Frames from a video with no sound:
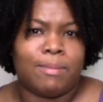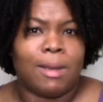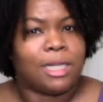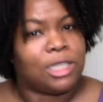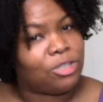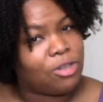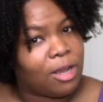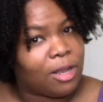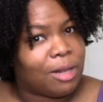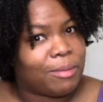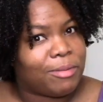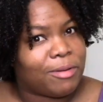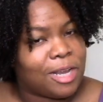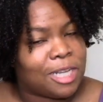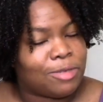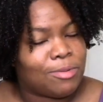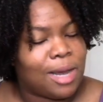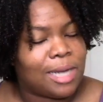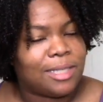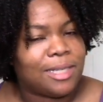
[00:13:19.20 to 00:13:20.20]
my struggle
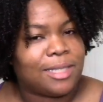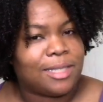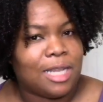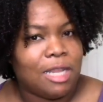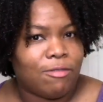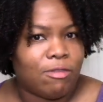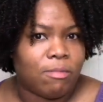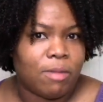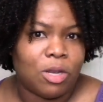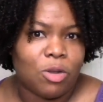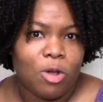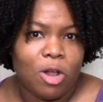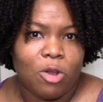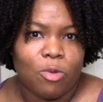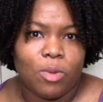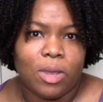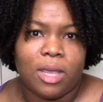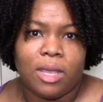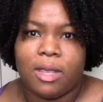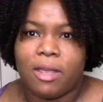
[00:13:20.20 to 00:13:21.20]
braids where I just leave them in
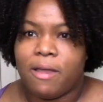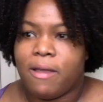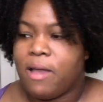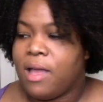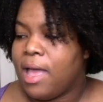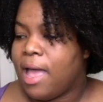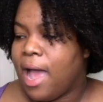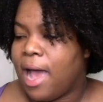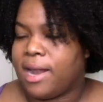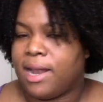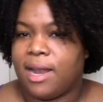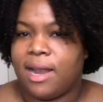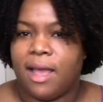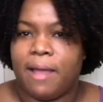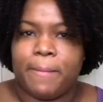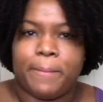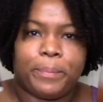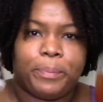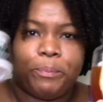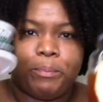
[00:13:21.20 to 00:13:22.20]
all week. And then
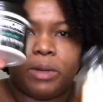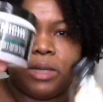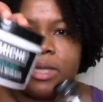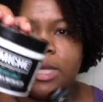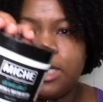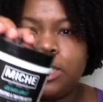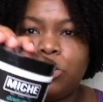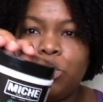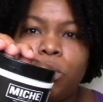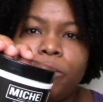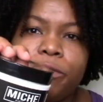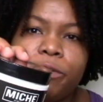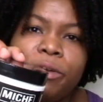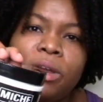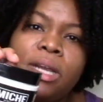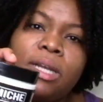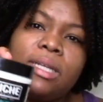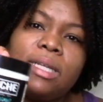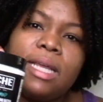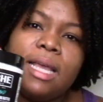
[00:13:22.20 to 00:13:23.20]
I put this over
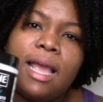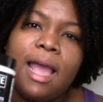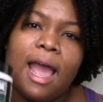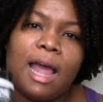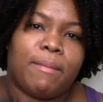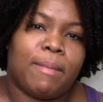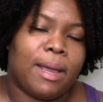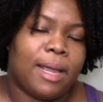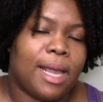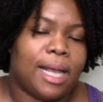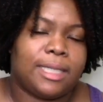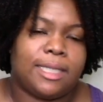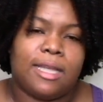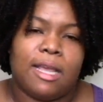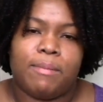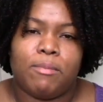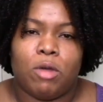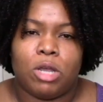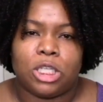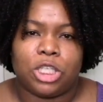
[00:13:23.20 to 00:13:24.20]
it and my hair
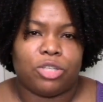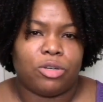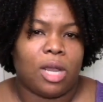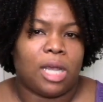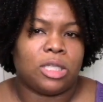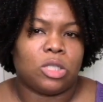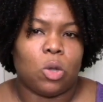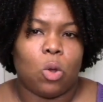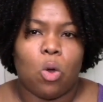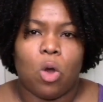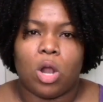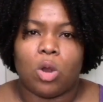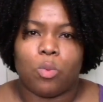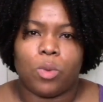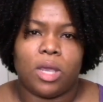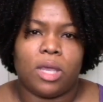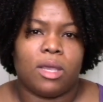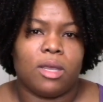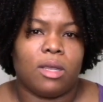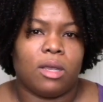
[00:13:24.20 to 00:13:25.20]
stayed moisturized all
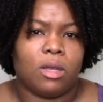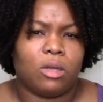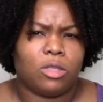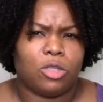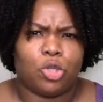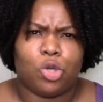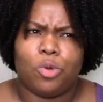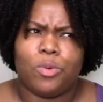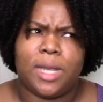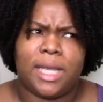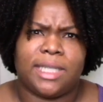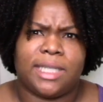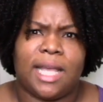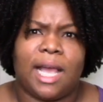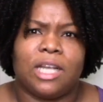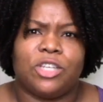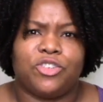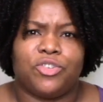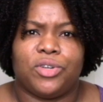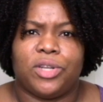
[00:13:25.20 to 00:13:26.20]
week, two weeks
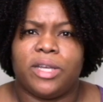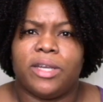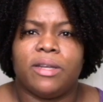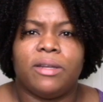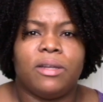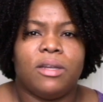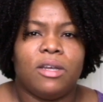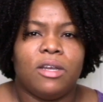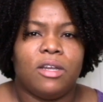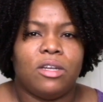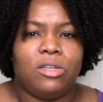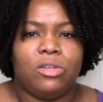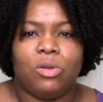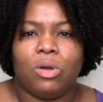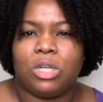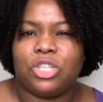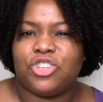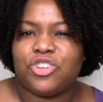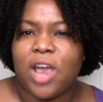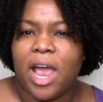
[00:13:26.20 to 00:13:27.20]
actually.
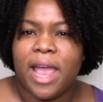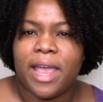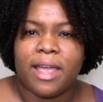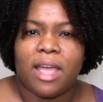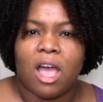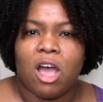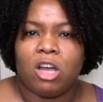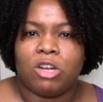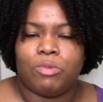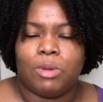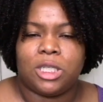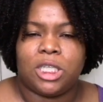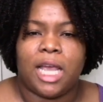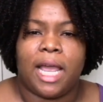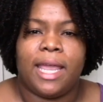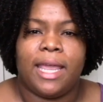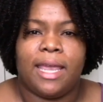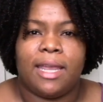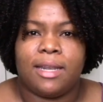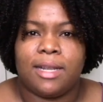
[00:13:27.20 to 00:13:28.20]
No drying out, which
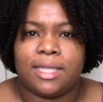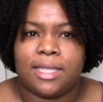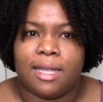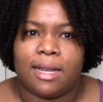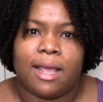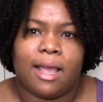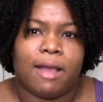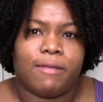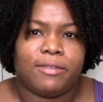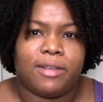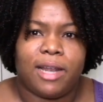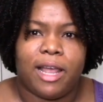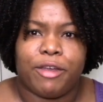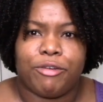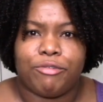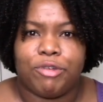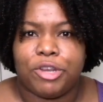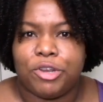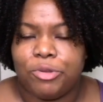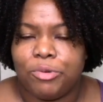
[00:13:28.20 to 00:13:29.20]
I hate because then I have to like
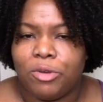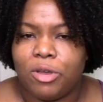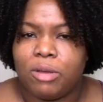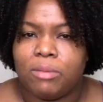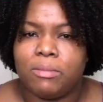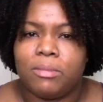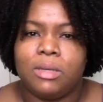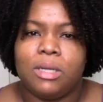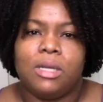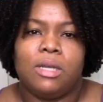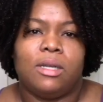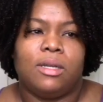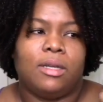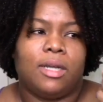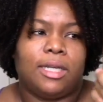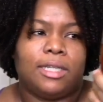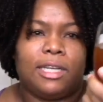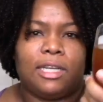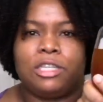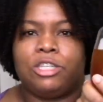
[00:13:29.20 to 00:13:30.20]
redo them.
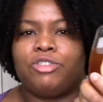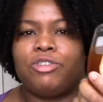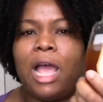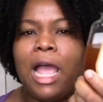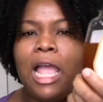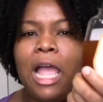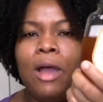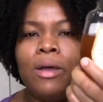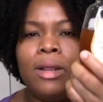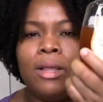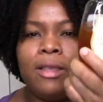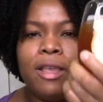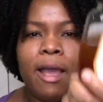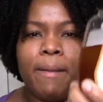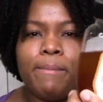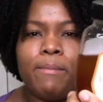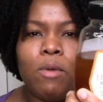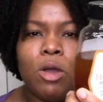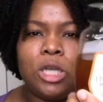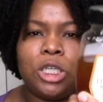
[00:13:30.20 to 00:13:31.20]
It didn't dry out, it
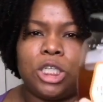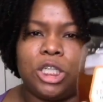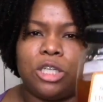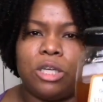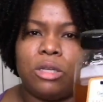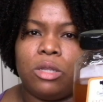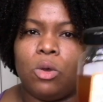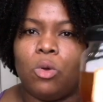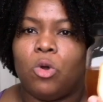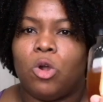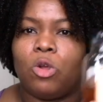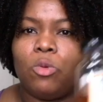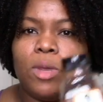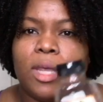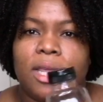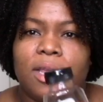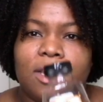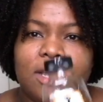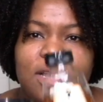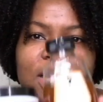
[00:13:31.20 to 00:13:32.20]
kept moisture the whole
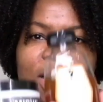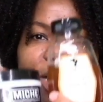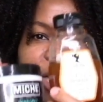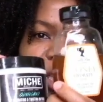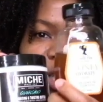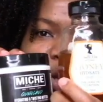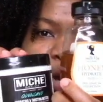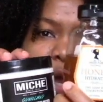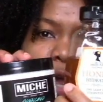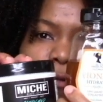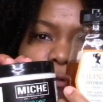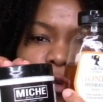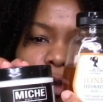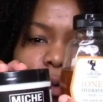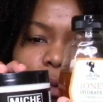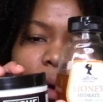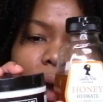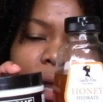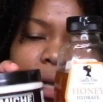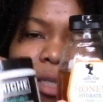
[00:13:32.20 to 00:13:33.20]
week. So if
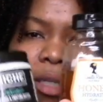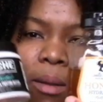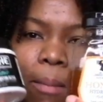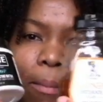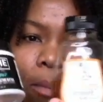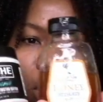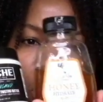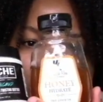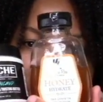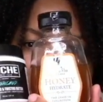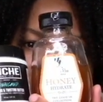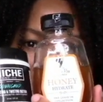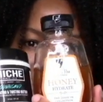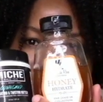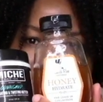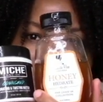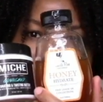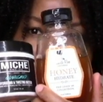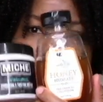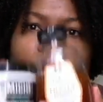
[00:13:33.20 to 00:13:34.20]
you want moisture
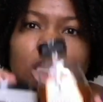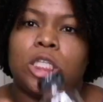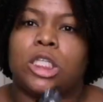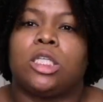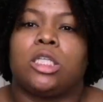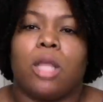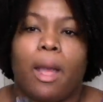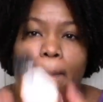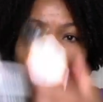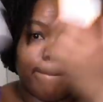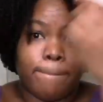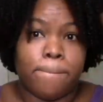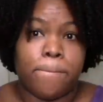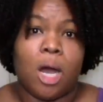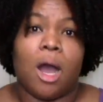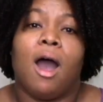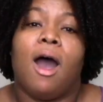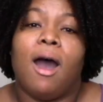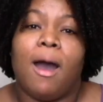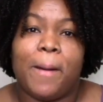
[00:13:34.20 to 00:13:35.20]
that's just
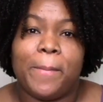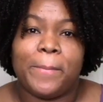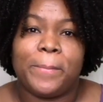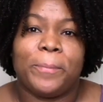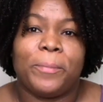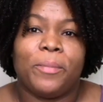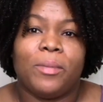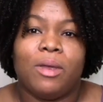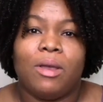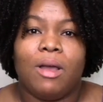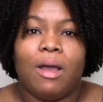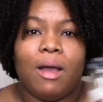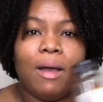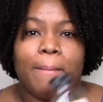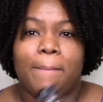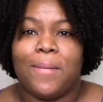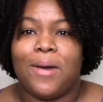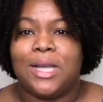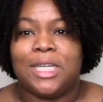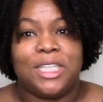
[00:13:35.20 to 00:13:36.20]
balm, a
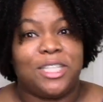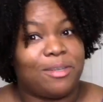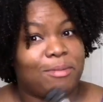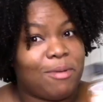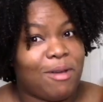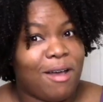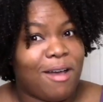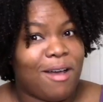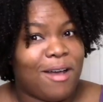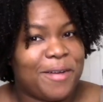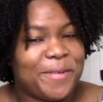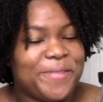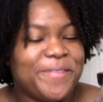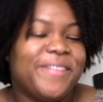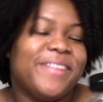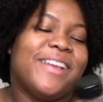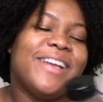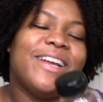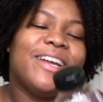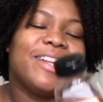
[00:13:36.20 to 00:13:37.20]
moisture
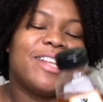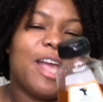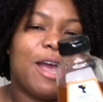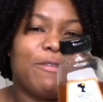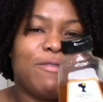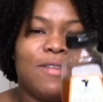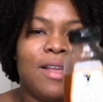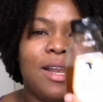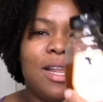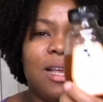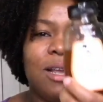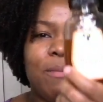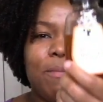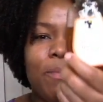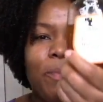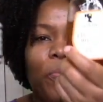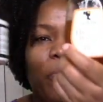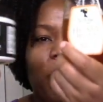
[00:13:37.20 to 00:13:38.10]
balm, definitely